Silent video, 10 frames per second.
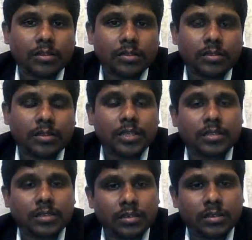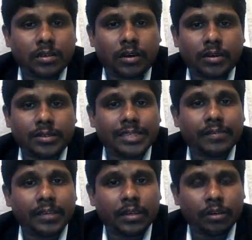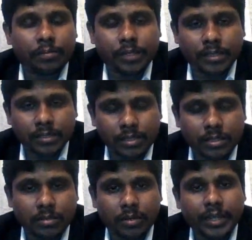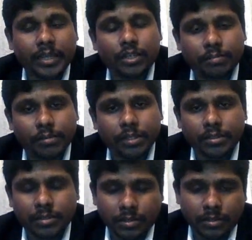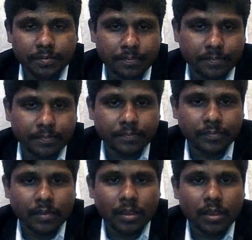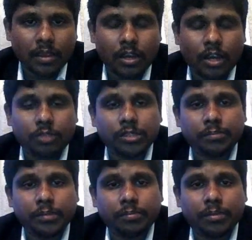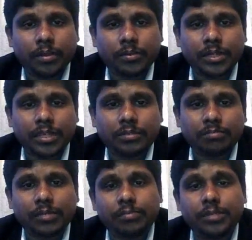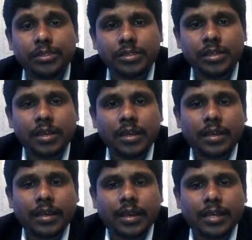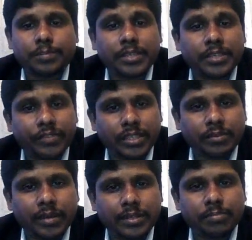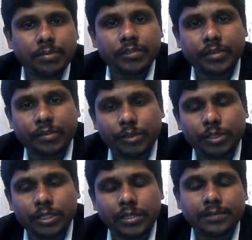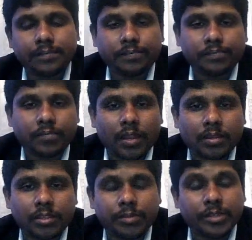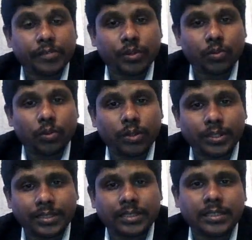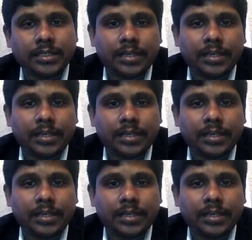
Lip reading: 6 or 7 operating system or 8 operating system? How many people are using it? That means a specific device, specific version, specific OS.